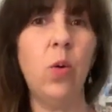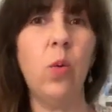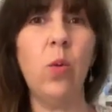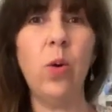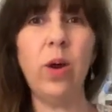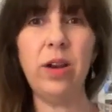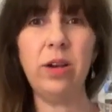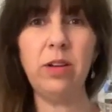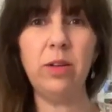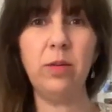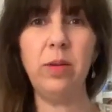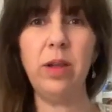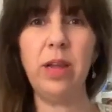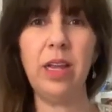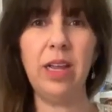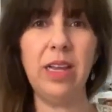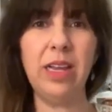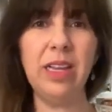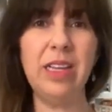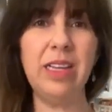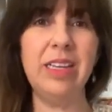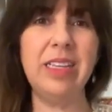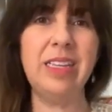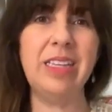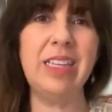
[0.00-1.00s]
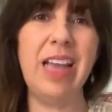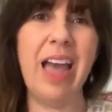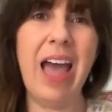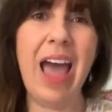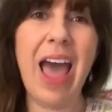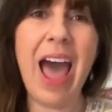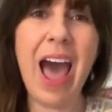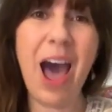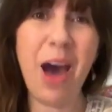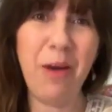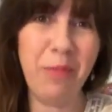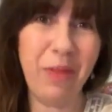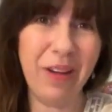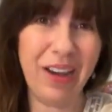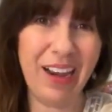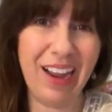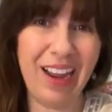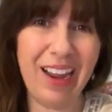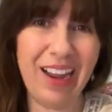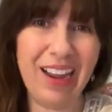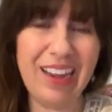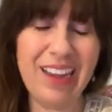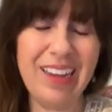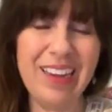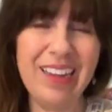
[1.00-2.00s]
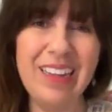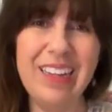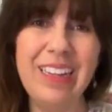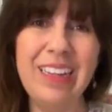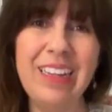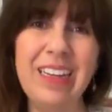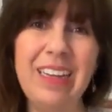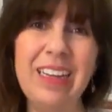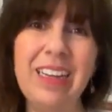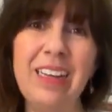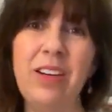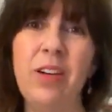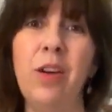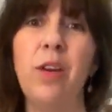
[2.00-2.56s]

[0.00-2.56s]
what is happening